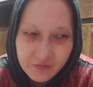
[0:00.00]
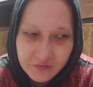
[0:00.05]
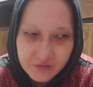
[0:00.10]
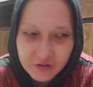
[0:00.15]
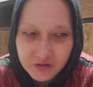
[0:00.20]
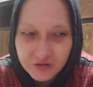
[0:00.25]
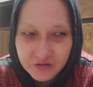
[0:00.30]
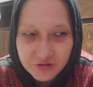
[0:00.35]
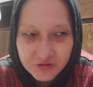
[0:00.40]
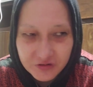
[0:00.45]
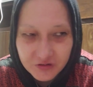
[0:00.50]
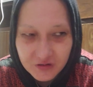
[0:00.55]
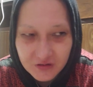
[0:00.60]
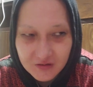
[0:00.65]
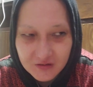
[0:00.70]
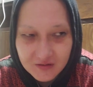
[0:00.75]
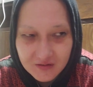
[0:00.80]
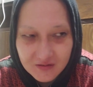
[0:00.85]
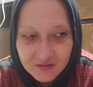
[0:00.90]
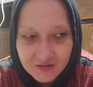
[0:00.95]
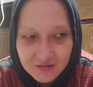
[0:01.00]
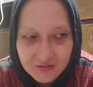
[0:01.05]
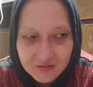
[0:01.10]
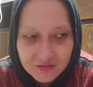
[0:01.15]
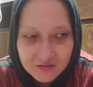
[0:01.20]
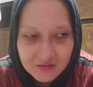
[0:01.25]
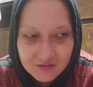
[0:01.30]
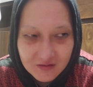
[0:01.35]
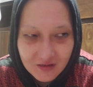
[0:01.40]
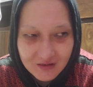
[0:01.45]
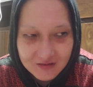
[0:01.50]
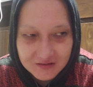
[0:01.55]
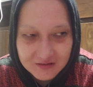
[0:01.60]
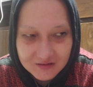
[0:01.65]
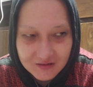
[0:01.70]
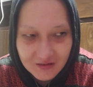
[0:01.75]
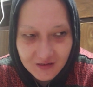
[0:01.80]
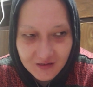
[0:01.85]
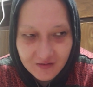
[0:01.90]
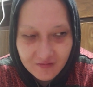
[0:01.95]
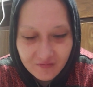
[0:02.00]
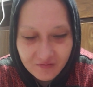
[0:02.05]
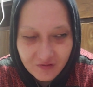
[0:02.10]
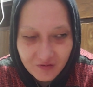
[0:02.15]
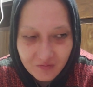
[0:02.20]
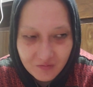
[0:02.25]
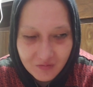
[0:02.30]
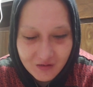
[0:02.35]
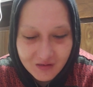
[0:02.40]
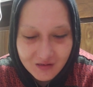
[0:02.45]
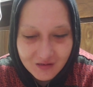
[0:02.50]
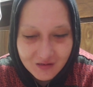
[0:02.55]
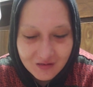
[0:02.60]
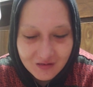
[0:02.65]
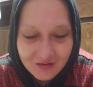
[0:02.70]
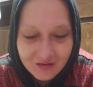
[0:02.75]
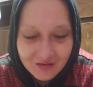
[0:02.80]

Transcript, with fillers: Are you sure that's safe? And I'm like,